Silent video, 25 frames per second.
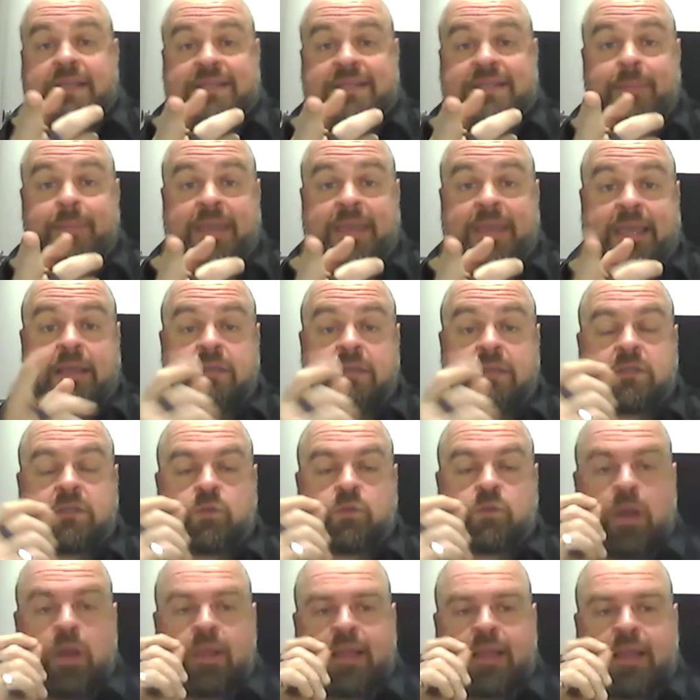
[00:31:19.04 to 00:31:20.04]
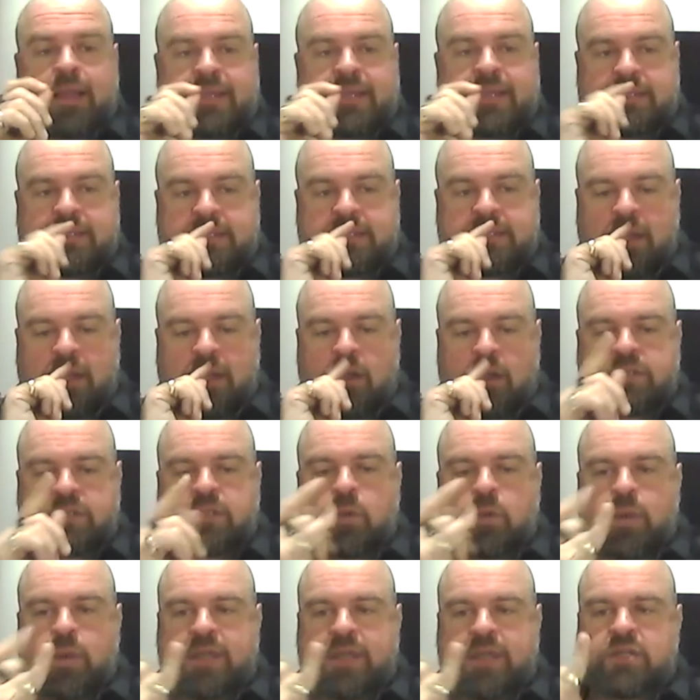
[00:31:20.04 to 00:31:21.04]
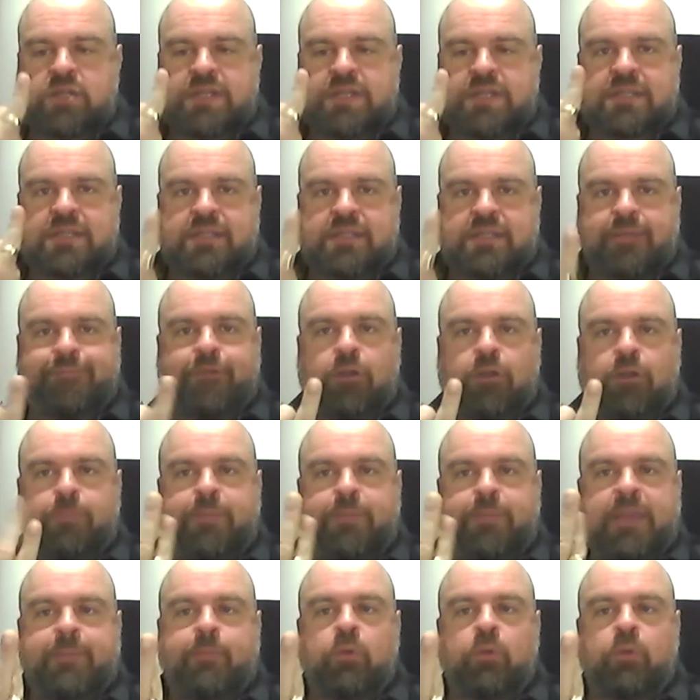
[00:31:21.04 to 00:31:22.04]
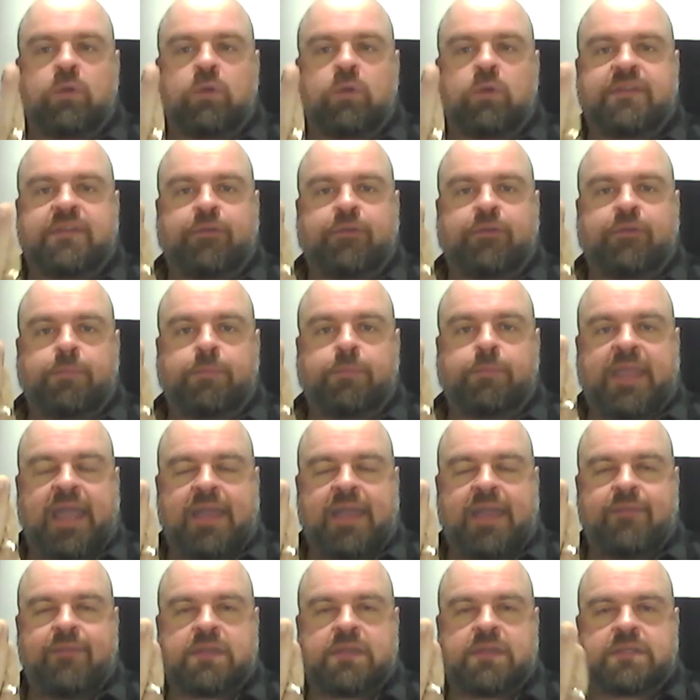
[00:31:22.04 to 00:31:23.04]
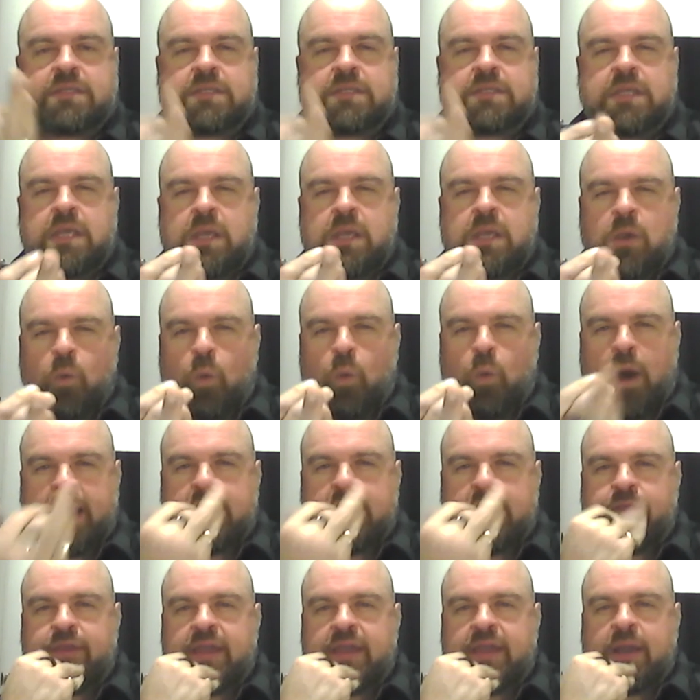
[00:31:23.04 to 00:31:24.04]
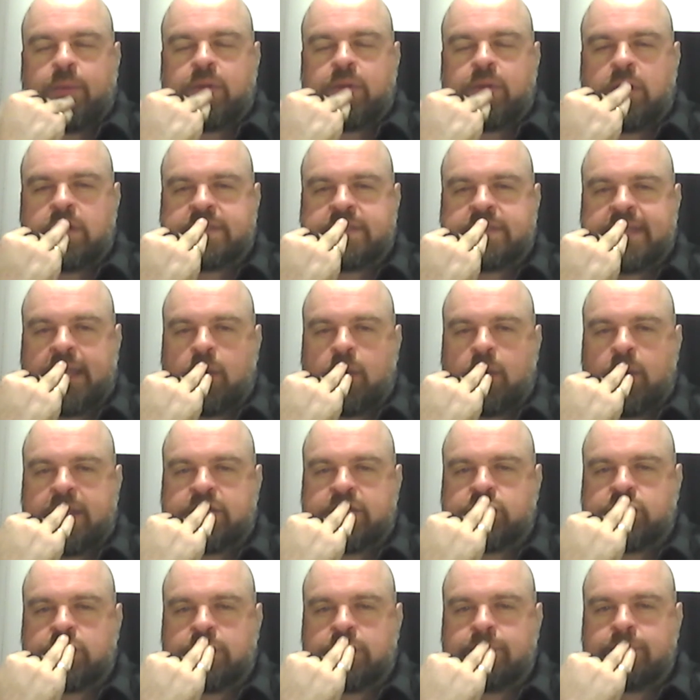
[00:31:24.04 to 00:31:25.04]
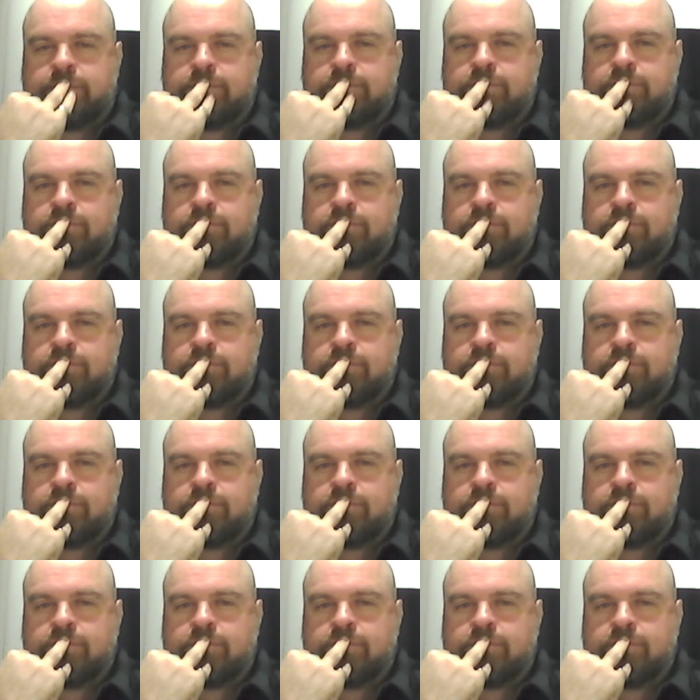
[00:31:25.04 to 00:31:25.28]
something else as well, Cuz, is I asked the question, is it difficult people or difficult behaviors? Why do you think I would ask that question?